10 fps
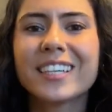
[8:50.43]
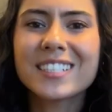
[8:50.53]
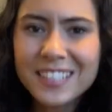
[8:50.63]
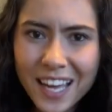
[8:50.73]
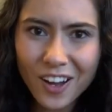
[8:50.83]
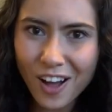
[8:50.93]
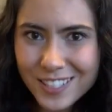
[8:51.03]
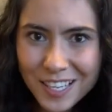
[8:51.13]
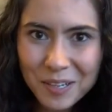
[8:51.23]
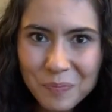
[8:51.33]
Isn't that
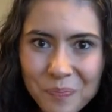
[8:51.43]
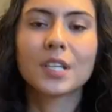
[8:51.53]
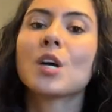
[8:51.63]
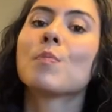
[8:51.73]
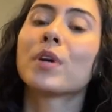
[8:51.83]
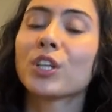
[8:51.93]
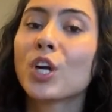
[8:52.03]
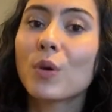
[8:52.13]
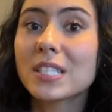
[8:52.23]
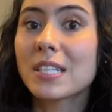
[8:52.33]
awesome? But you know
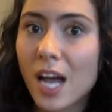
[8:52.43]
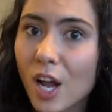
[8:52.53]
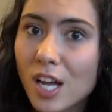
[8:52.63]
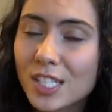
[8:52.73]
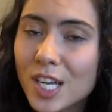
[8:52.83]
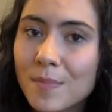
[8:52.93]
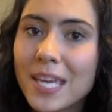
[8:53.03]
what's not awesome?